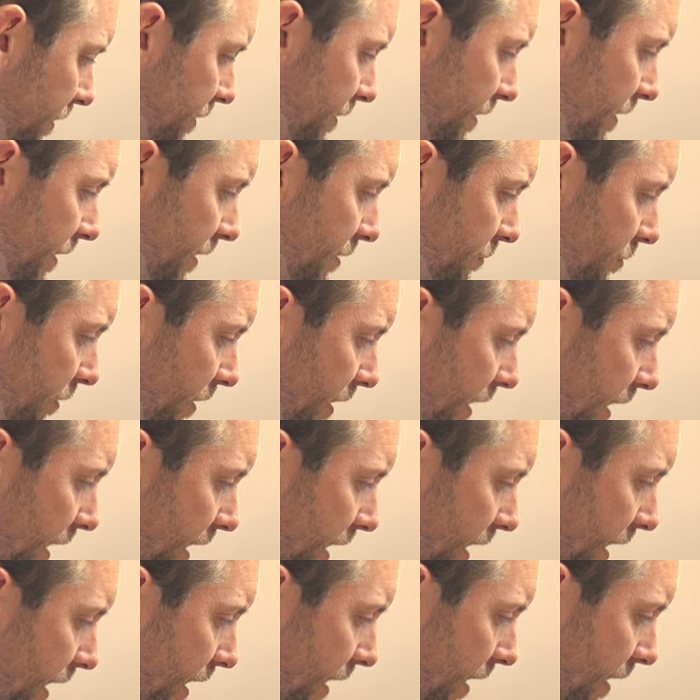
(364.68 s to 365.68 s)
to this one
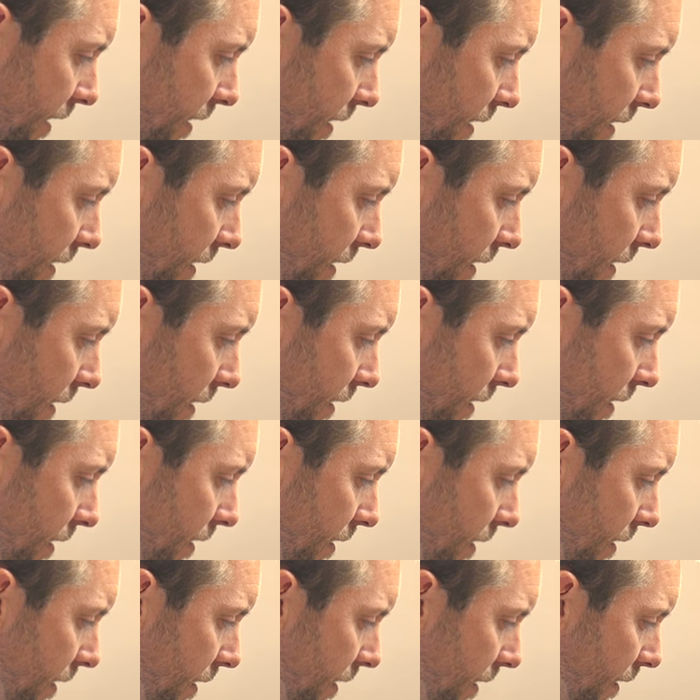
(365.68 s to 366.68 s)
here
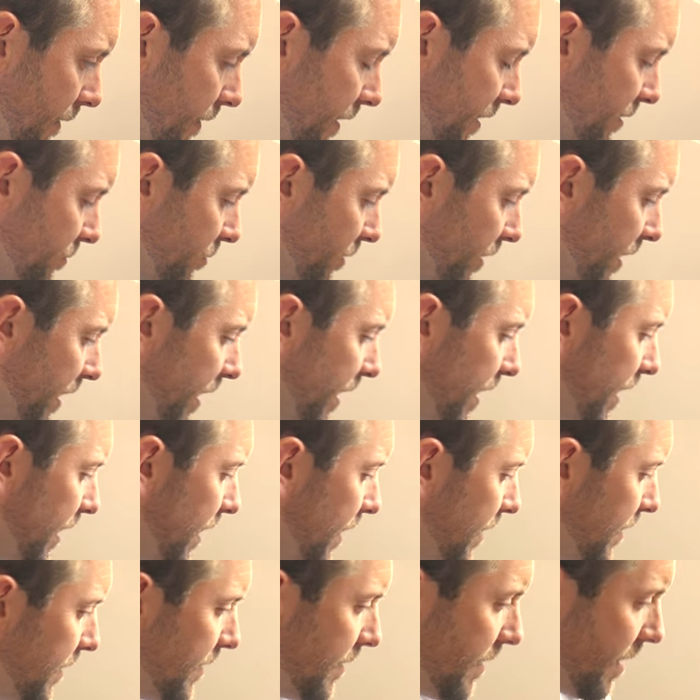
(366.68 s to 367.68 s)
and this one
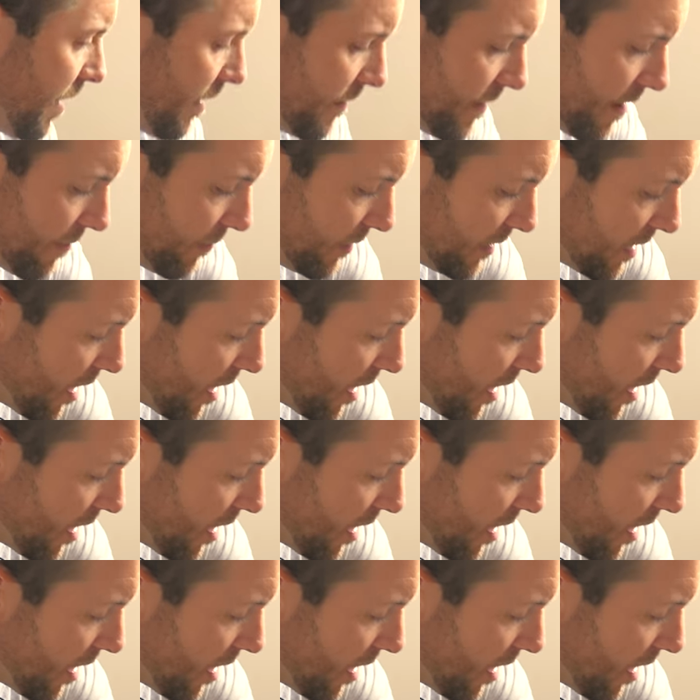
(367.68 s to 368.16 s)
here. And then we